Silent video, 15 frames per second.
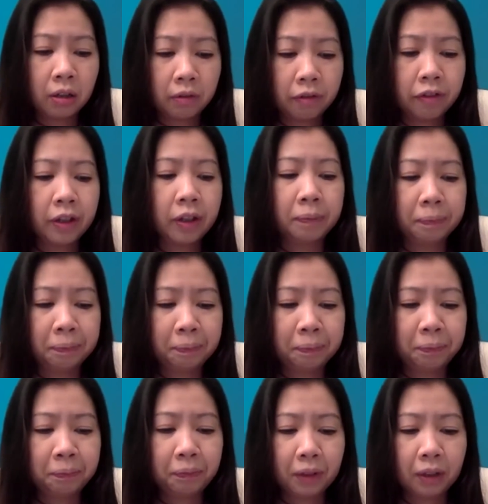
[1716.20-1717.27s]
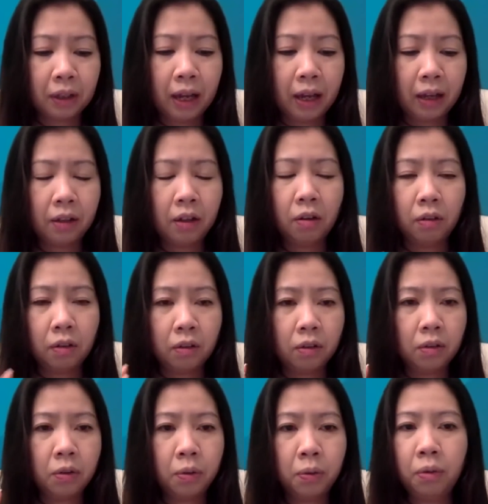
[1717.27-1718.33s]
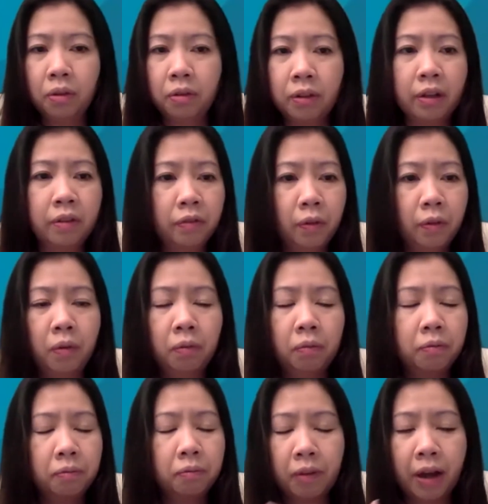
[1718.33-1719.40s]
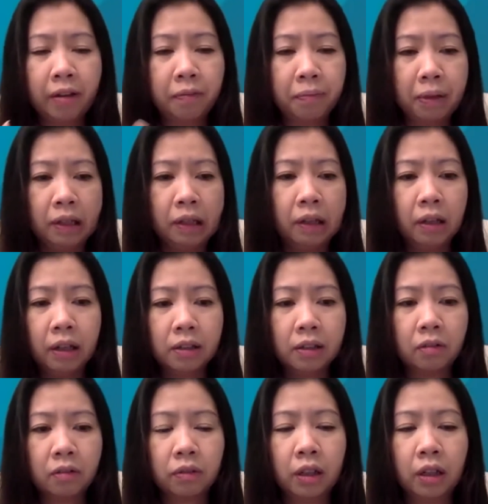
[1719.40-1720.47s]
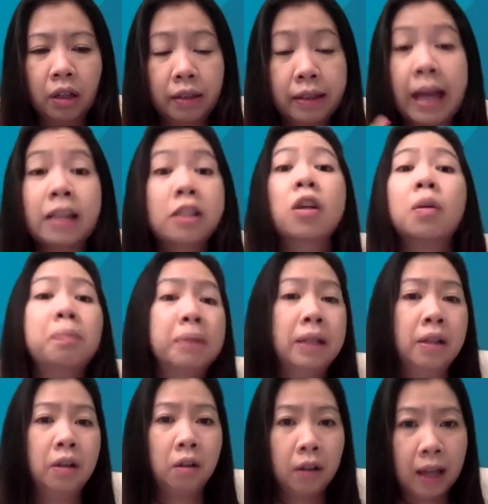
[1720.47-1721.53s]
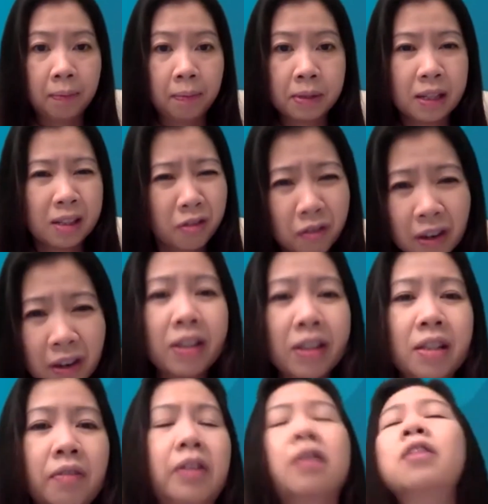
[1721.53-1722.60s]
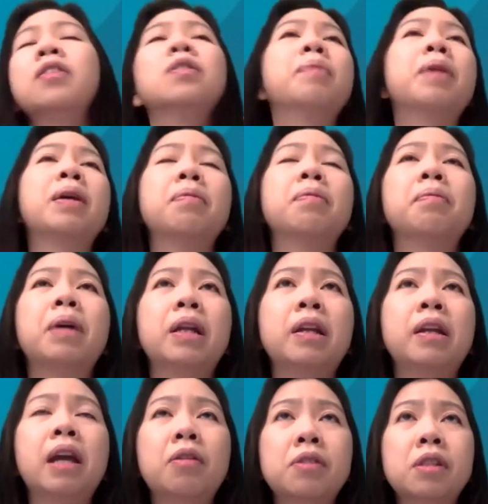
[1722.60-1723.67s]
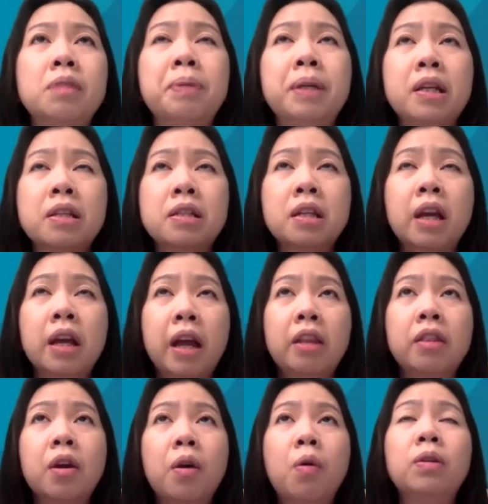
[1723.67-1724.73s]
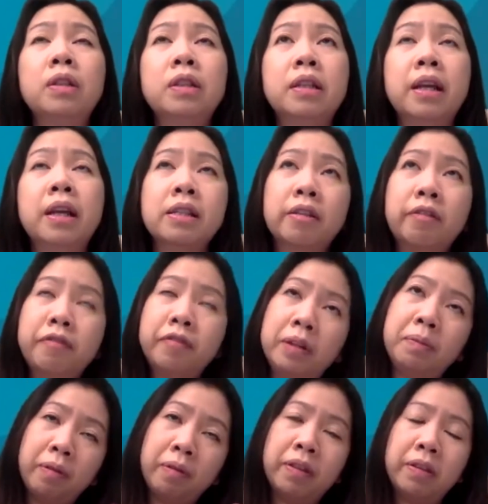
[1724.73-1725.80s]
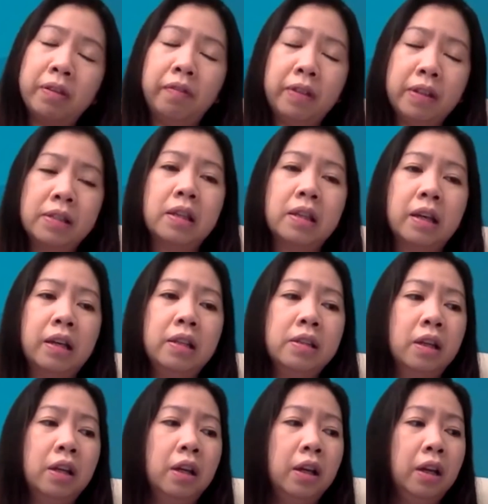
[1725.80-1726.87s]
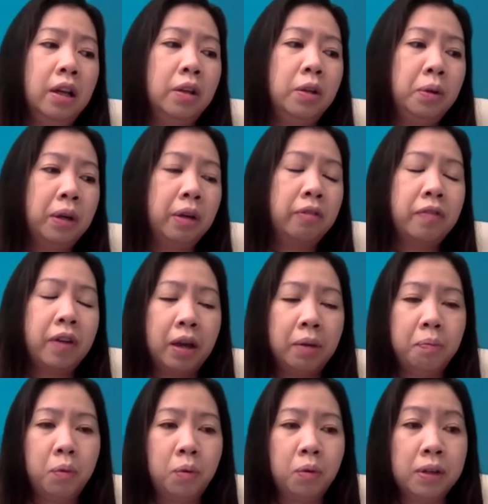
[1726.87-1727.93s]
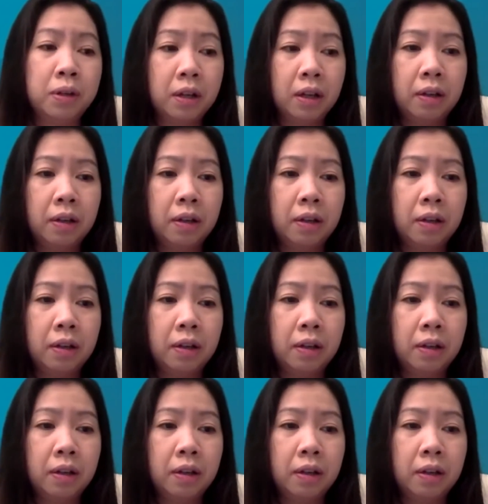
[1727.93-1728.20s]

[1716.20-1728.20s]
film, like the 2, 3, 4, 5 million, etc., that's completely collapsed. It's very difficult to make money now, just because in the olden days, a film of this size, you can find more